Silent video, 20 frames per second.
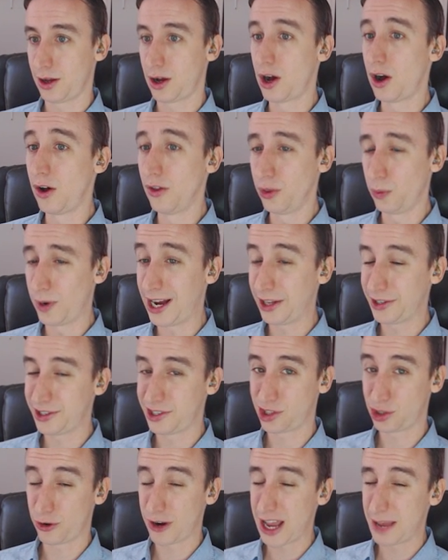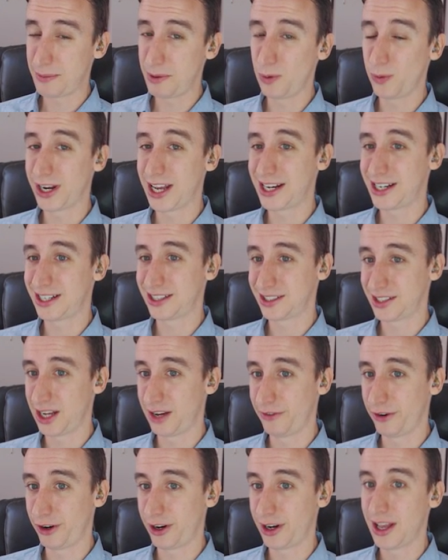all the while describing what I
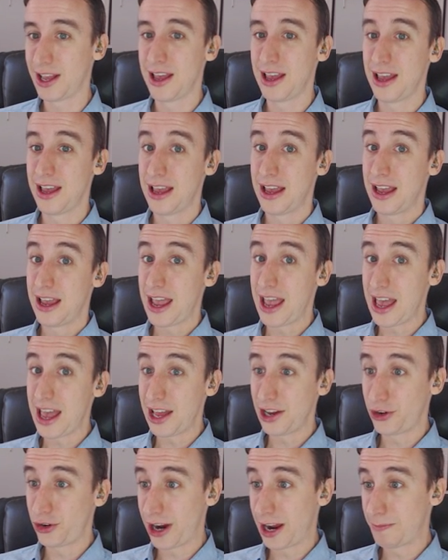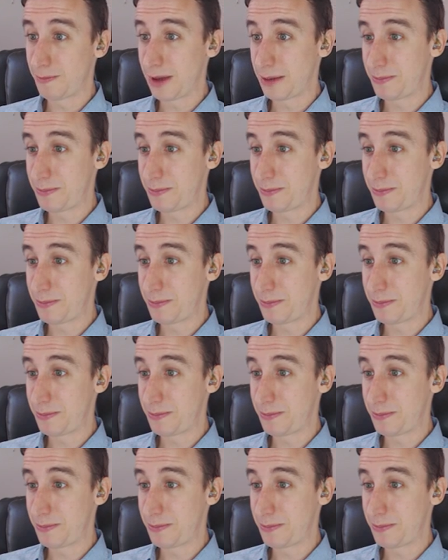discovered and trying